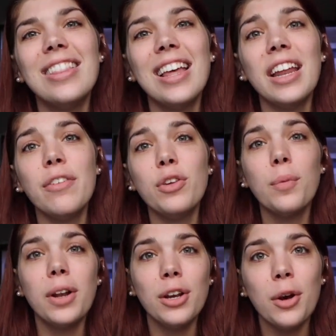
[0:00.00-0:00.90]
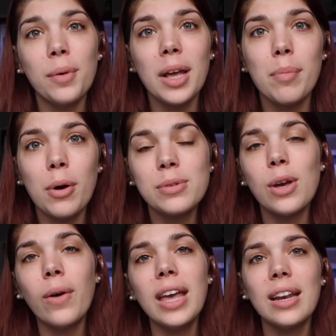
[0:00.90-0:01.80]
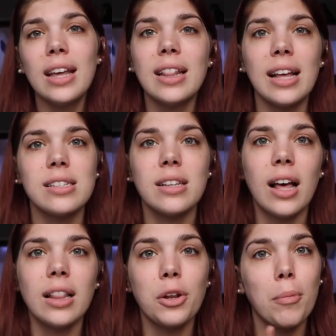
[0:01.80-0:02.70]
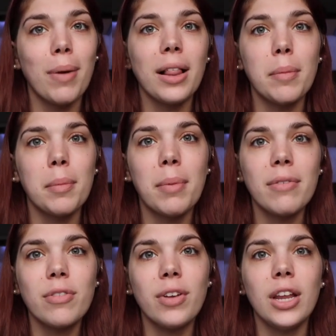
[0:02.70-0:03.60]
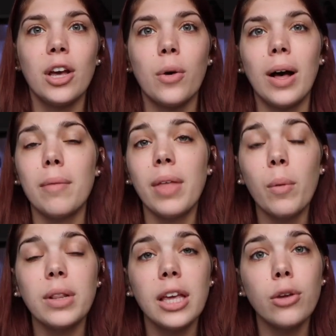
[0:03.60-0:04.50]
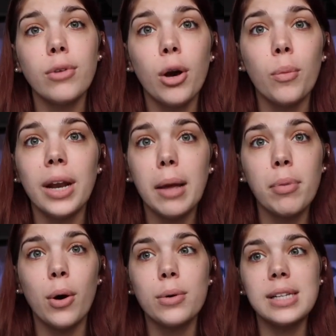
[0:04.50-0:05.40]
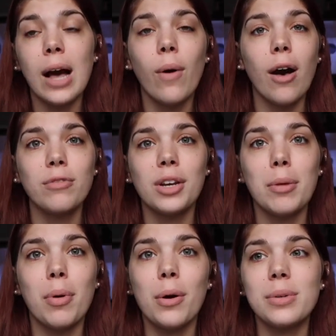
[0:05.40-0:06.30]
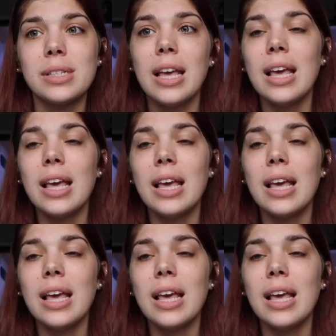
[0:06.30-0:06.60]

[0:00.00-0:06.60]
then if you want to know when I post, go ahead and hit that little bell up above the video. That will let you know when I post, how often I post,